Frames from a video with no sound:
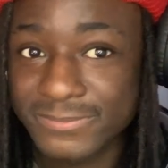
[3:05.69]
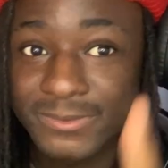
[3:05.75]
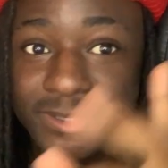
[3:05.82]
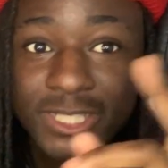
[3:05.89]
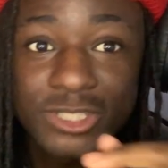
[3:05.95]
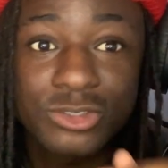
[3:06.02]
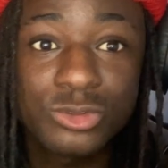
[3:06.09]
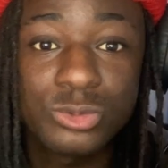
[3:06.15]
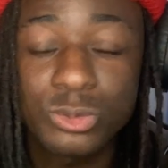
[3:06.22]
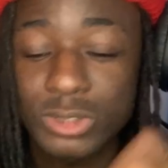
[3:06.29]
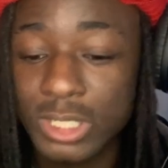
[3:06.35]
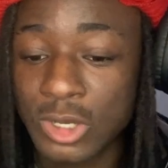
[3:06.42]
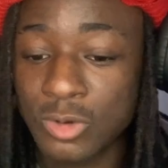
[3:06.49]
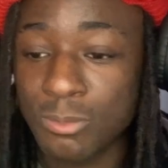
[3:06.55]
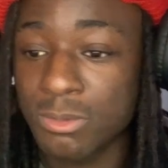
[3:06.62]
They should do an
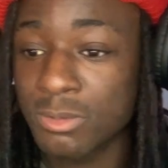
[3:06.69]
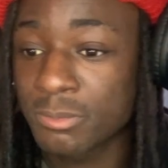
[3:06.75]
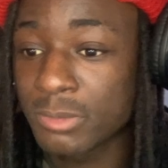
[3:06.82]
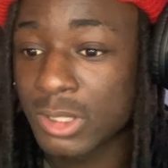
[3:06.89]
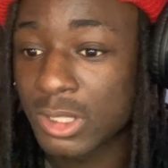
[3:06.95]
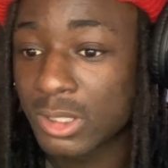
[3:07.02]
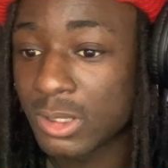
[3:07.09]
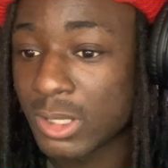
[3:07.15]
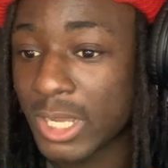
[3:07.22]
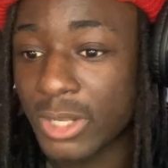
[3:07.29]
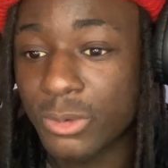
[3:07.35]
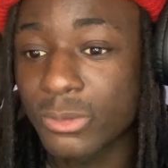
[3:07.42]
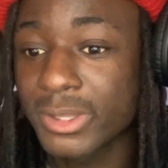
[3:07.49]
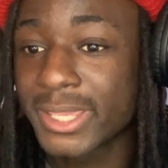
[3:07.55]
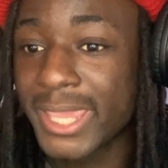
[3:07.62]
album. I
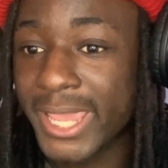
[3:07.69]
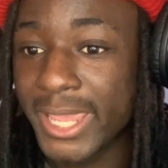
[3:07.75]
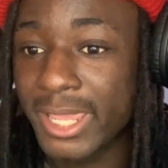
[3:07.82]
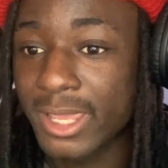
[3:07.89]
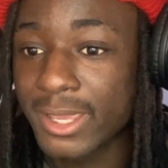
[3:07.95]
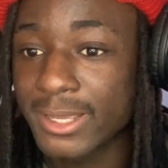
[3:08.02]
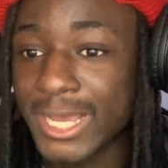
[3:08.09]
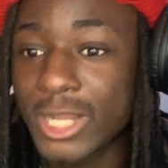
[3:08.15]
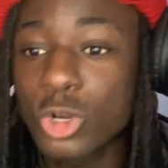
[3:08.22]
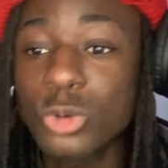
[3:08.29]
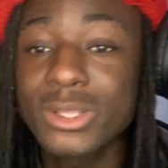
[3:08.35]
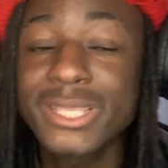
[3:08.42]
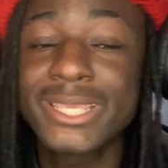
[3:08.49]
don't care. I don't